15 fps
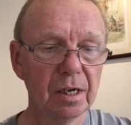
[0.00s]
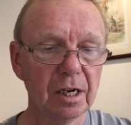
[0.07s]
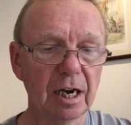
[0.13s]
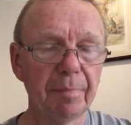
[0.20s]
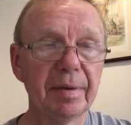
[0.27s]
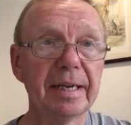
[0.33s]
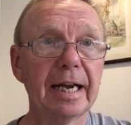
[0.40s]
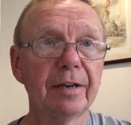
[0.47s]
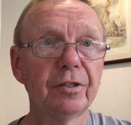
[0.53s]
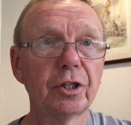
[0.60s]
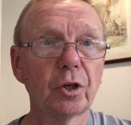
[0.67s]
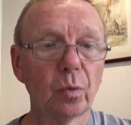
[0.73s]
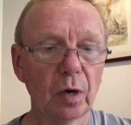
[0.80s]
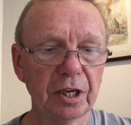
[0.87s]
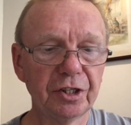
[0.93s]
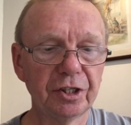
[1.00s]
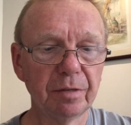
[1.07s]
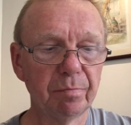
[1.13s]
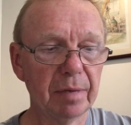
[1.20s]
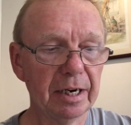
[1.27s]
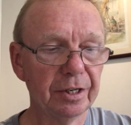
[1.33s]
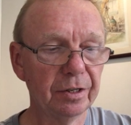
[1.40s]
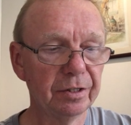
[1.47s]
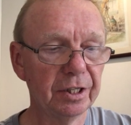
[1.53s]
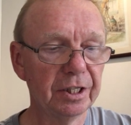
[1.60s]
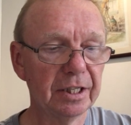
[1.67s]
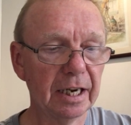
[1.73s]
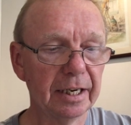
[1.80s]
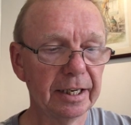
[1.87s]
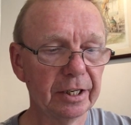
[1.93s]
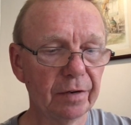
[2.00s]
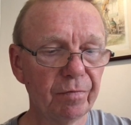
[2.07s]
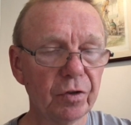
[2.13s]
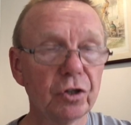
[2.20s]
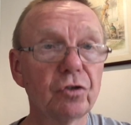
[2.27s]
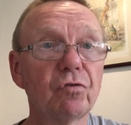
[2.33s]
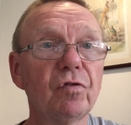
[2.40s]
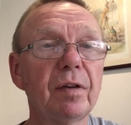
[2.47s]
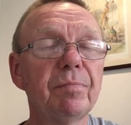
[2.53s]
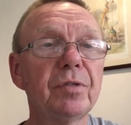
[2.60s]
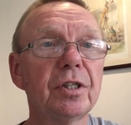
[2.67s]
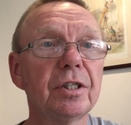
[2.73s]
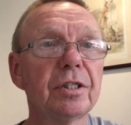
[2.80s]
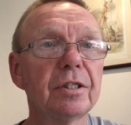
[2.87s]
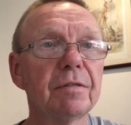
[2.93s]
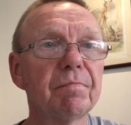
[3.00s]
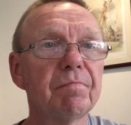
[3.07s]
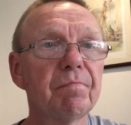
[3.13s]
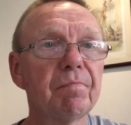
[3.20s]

I began to question my understanding of the scriptures,